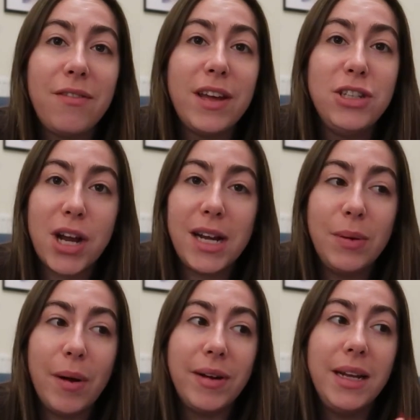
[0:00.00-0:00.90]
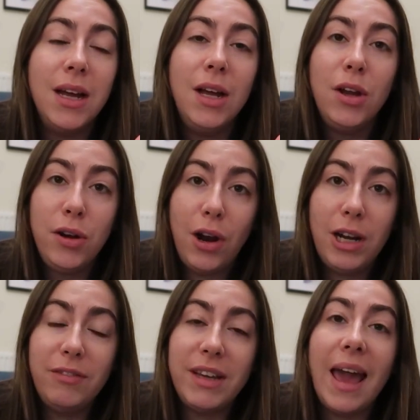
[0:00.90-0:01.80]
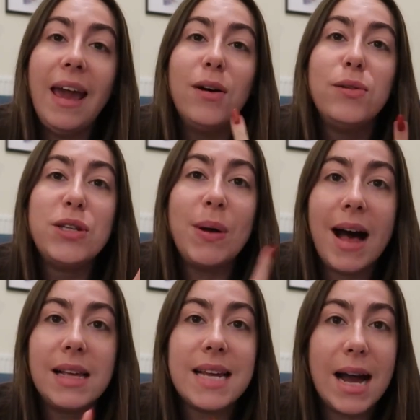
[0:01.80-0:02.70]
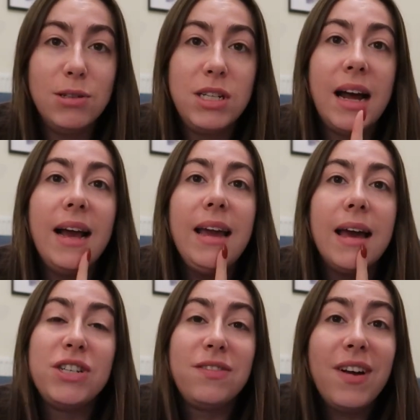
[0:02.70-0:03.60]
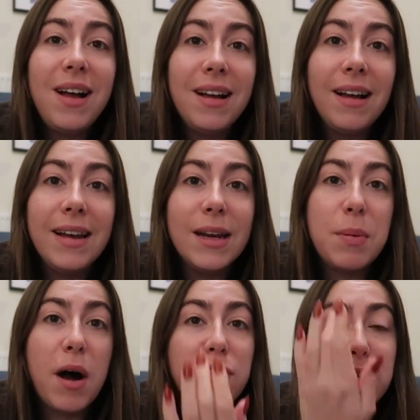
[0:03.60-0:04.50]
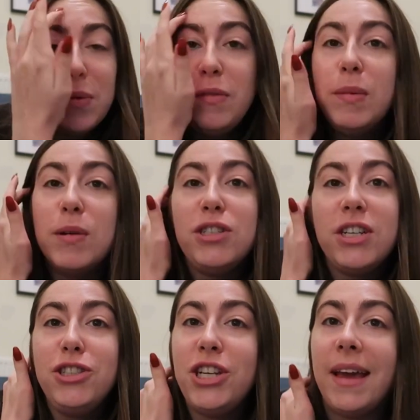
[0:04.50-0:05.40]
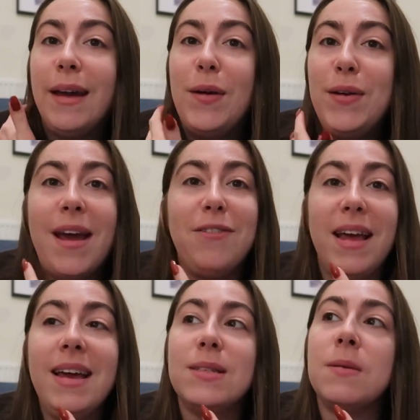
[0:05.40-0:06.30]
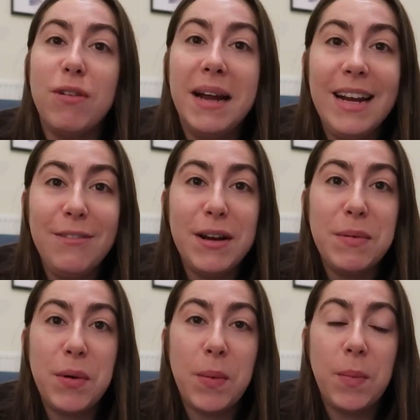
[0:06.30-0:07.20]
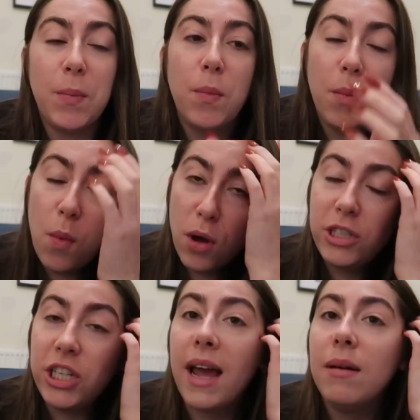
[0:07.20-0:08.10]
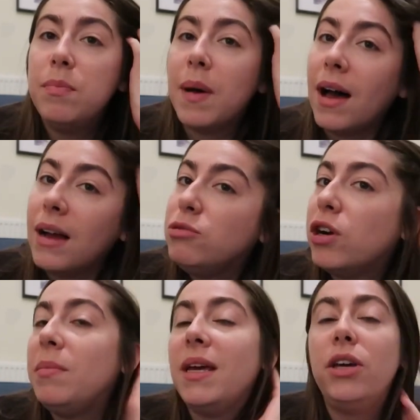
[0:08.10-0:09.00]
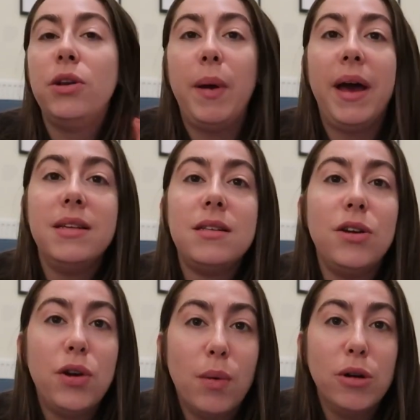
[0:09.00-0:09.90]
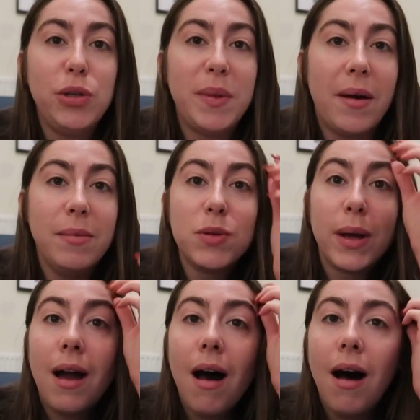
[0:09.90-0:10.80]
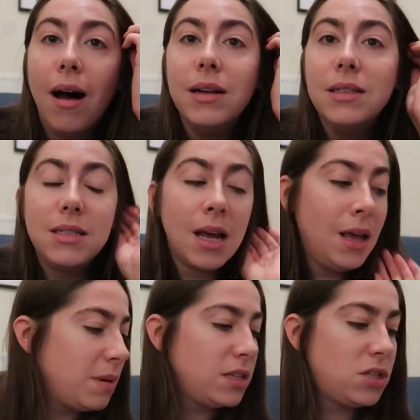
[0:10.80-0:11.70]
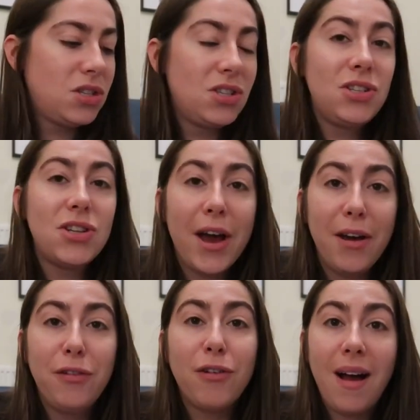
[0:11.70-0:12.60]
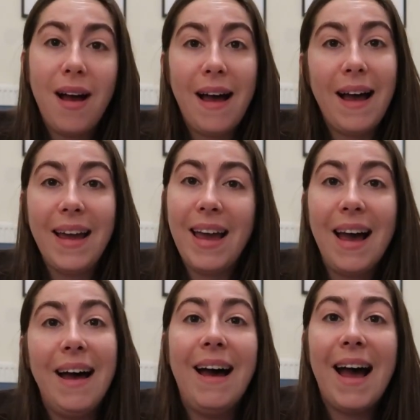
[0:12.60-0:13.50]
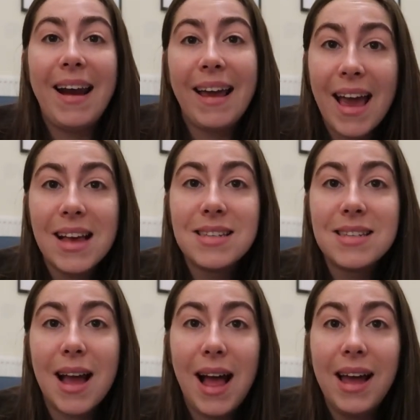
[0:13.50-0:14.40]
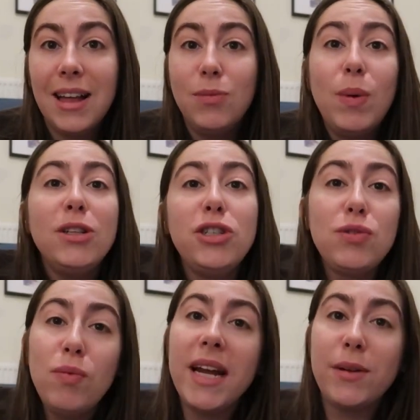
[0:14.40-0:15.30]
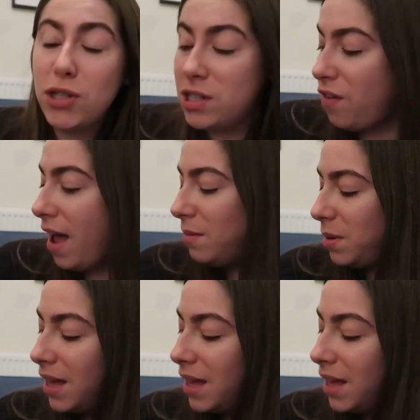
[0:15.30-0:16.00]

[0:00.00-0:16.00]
giving January, not loving it. Also, Al's out tonight, which is fine, apart from we've been watching Cheer on Netflix. I really, really wanna watch it, but I'm trying to be a good person and not watch it without him, so I can't. So maybe just stir fry, uh, and I guess I'll, we'll just read, which is fine,